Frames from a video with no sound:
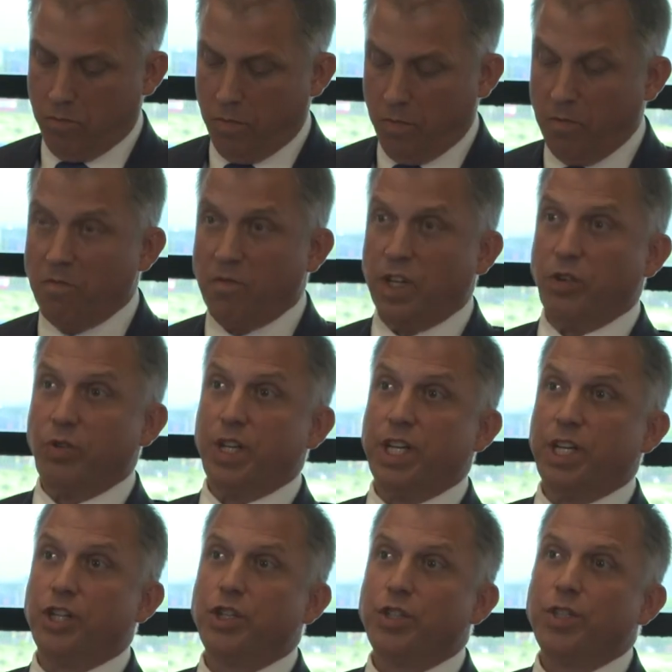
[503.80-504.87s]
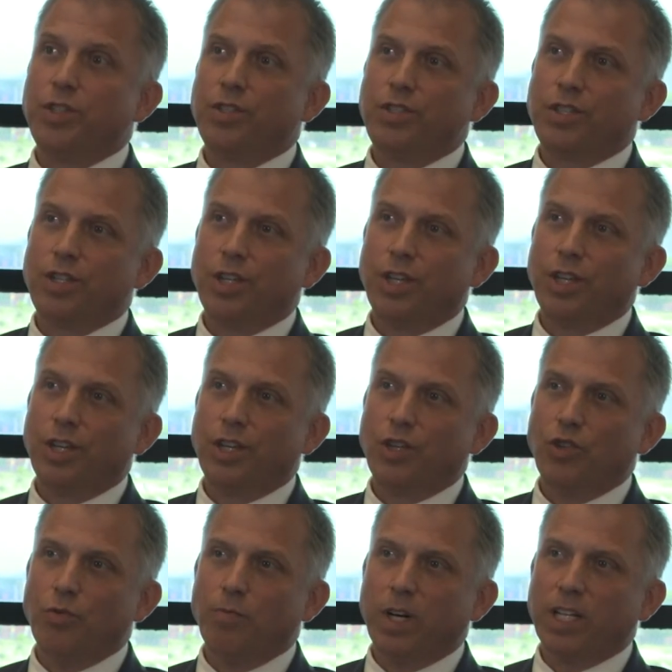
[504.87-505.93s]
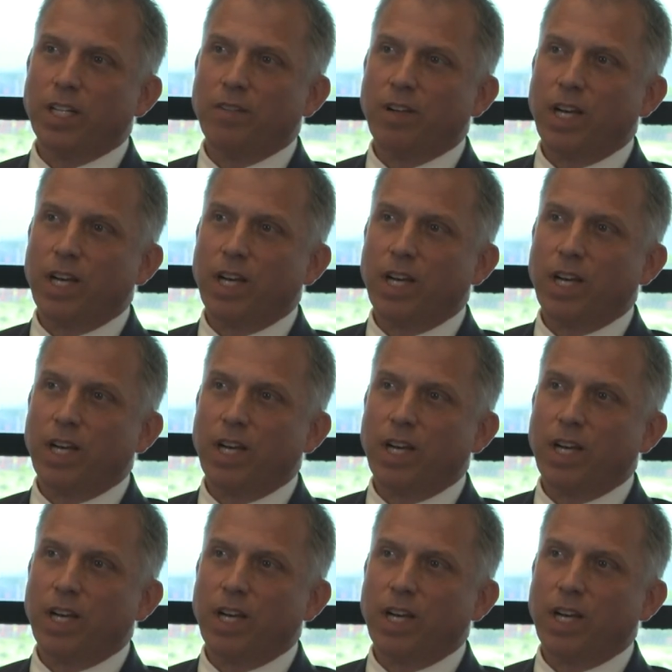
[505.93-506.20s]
Variations. You might have